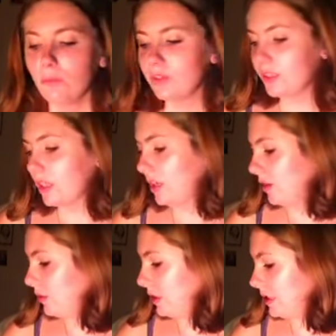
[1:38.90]
we're just kind
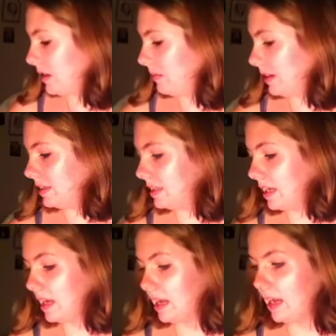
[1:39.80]
of going day by
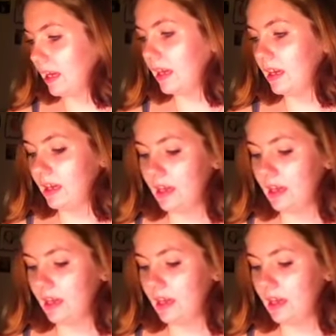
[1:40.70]
day.